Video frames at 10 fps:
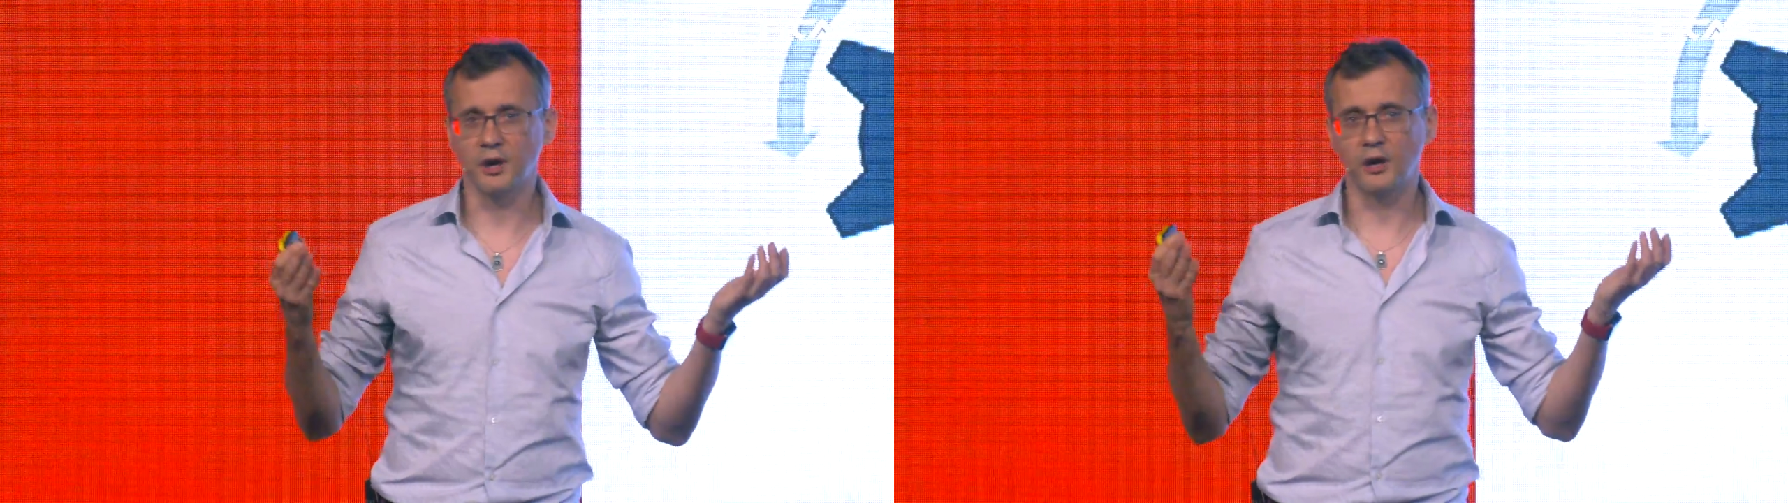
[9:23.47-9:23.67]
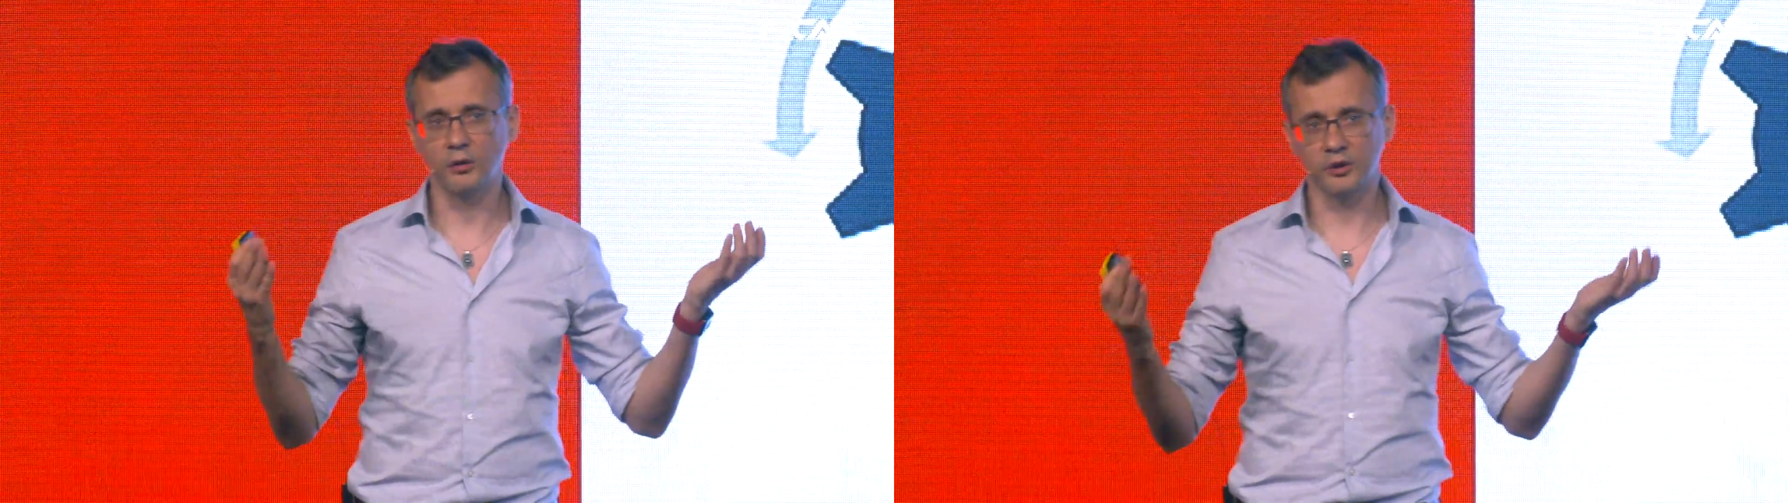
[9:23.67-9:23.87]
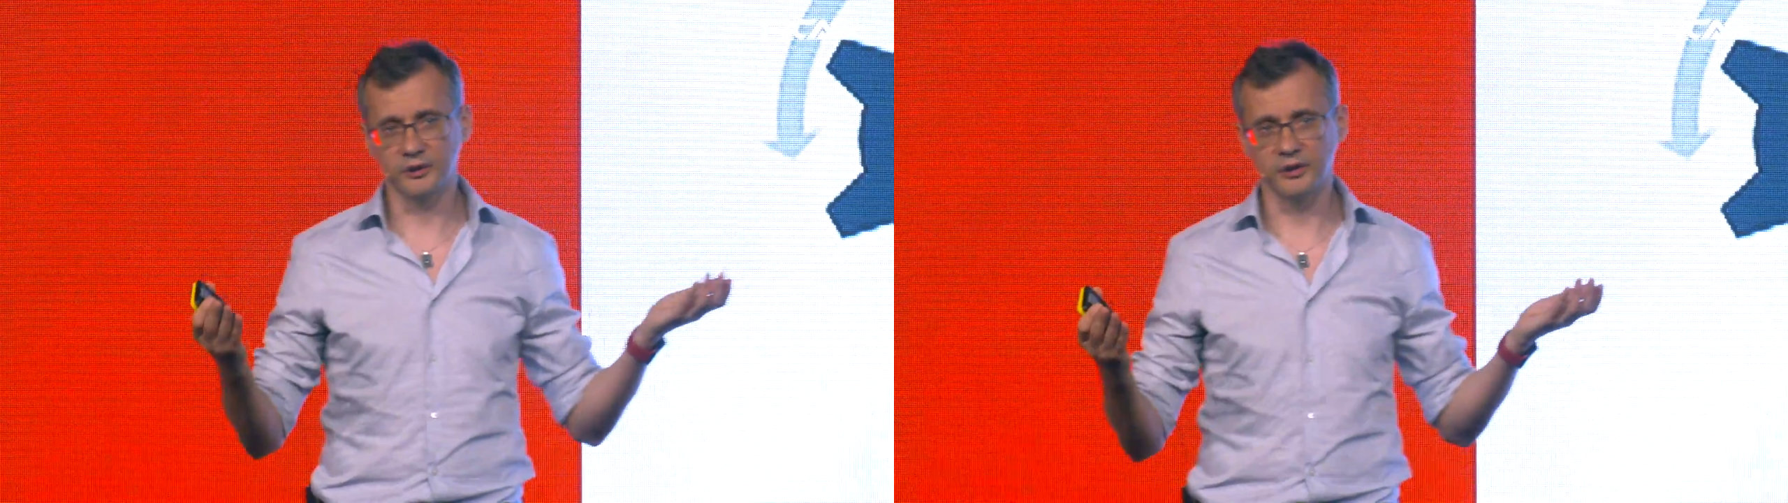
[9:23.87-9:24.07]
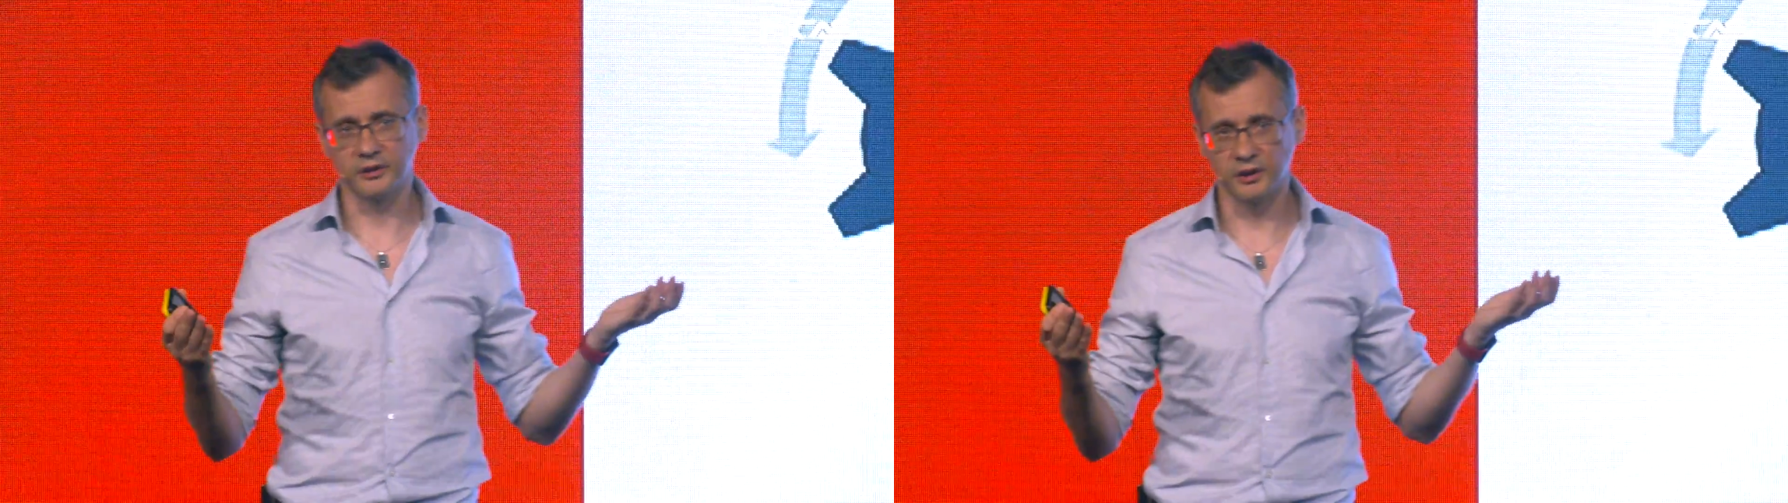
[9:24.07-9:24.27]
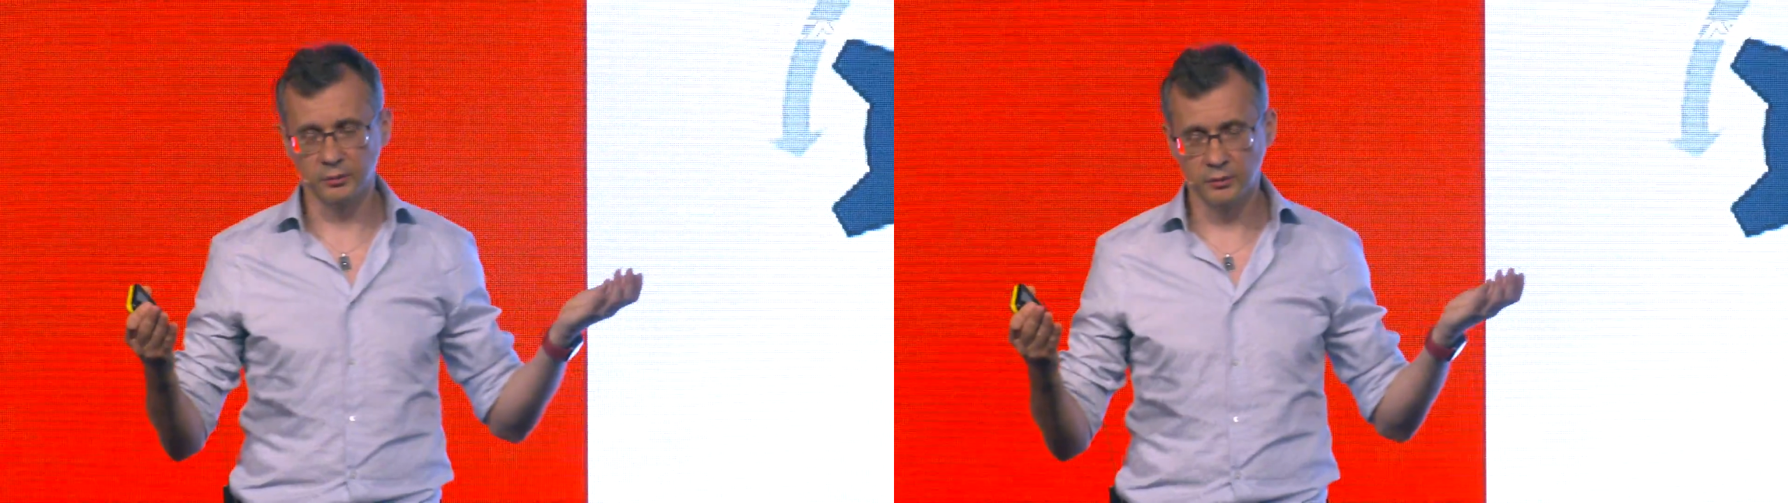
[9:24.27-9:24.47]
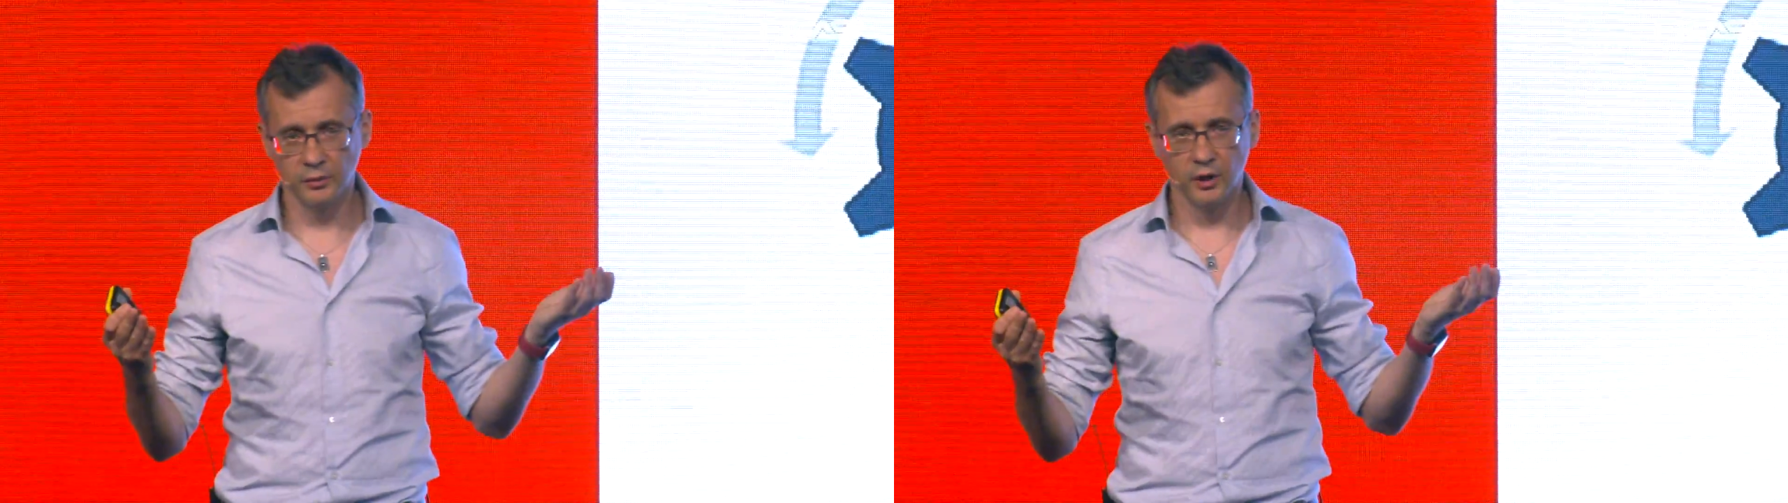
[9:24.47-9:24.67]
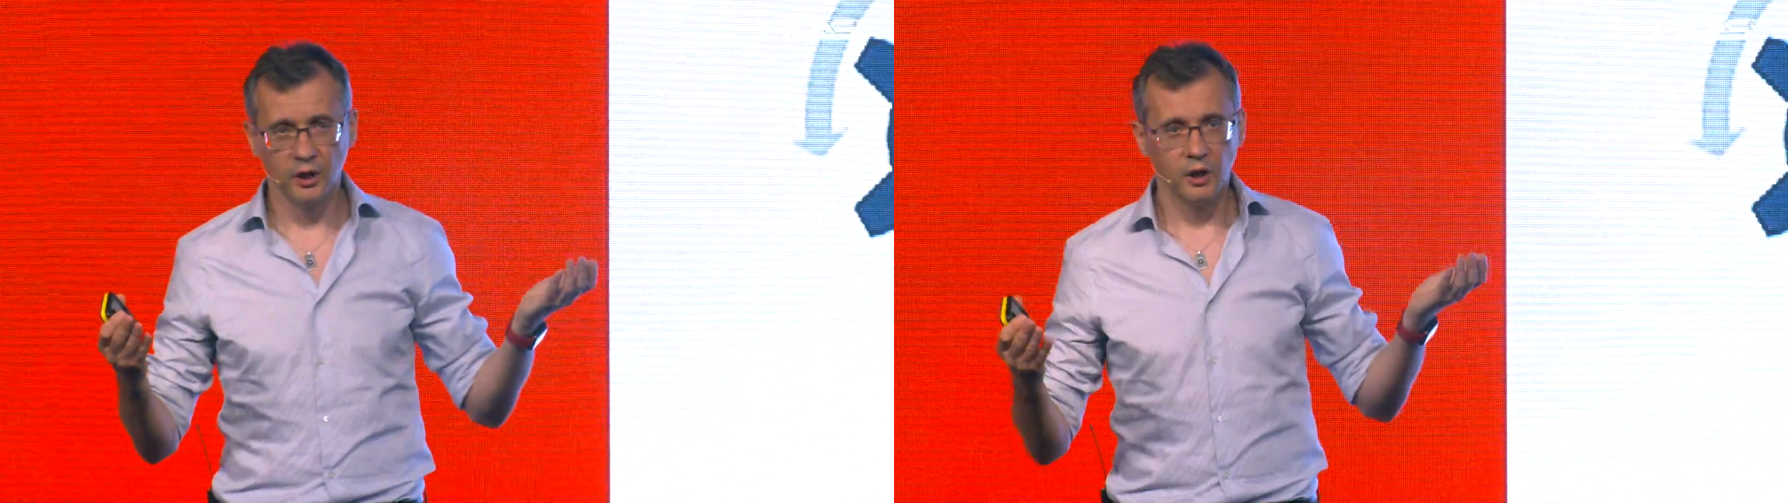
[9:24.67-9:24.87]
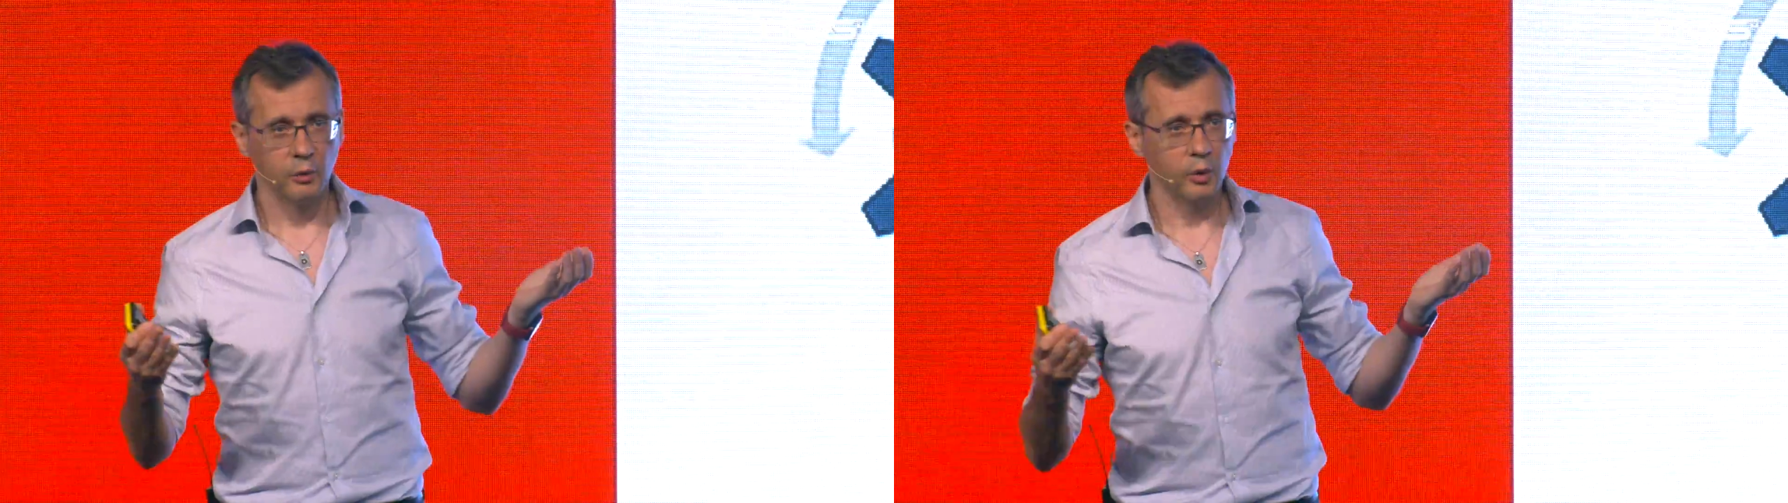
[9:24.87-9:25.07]
our system,
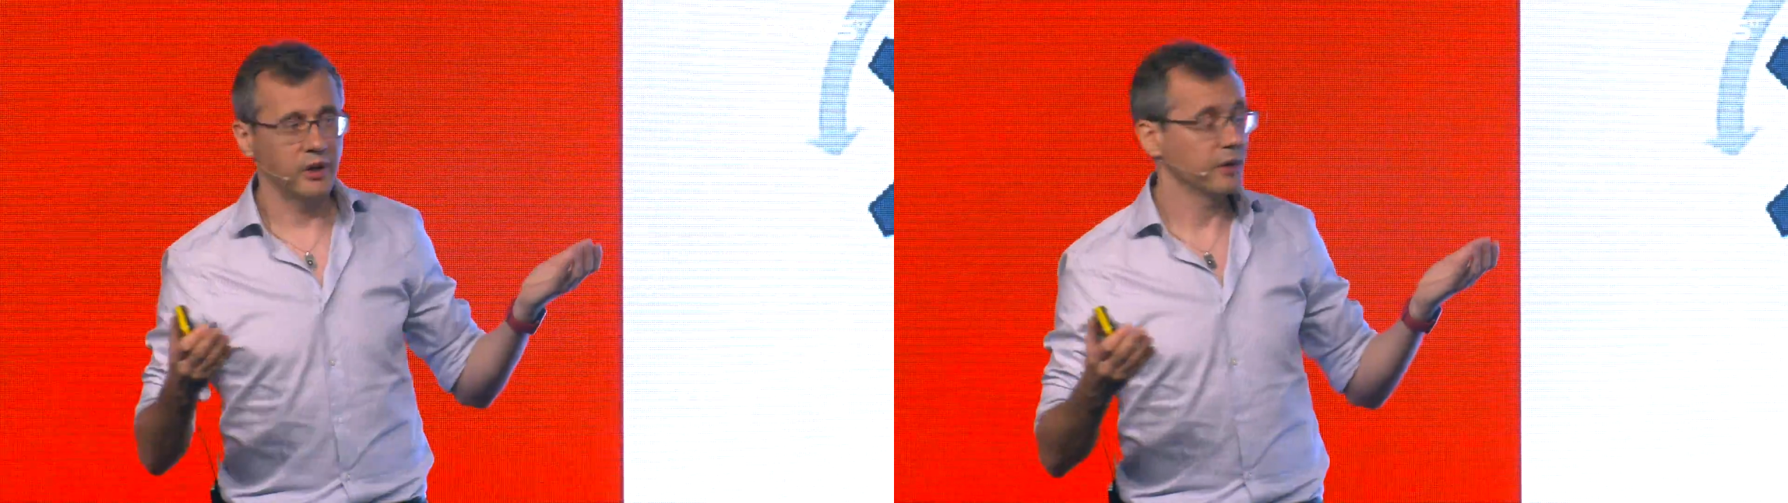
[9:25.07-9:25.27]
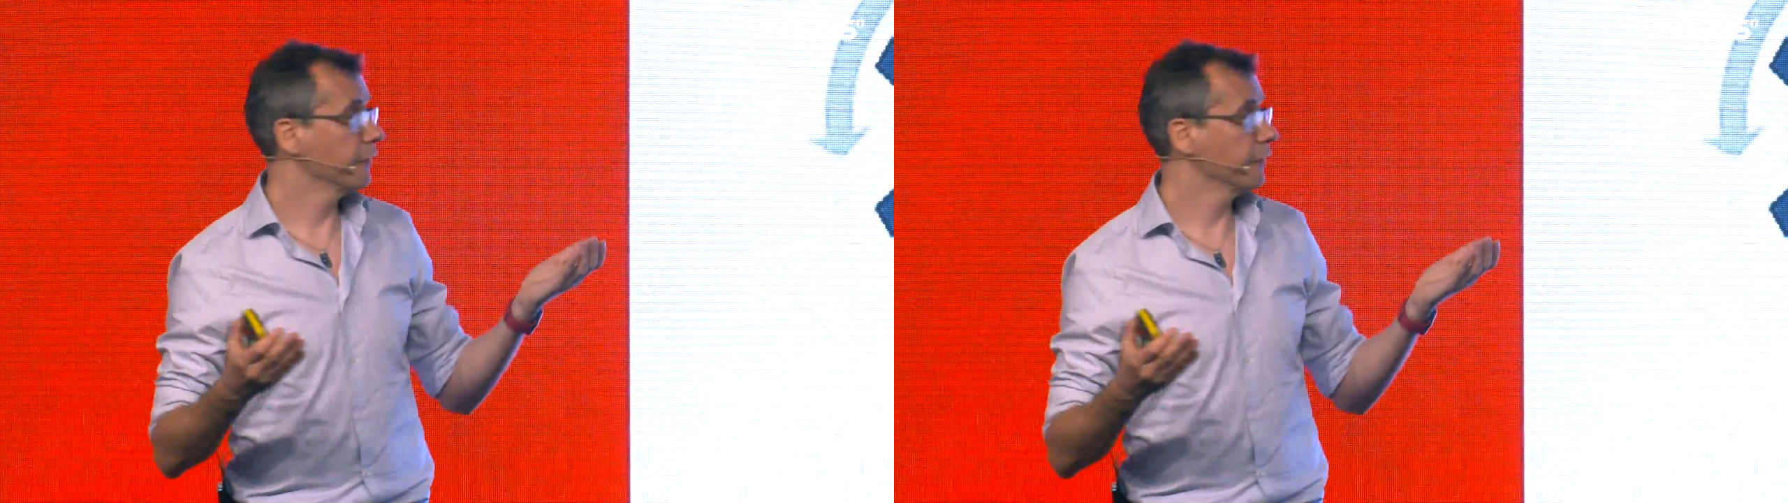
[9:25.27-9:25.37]
we can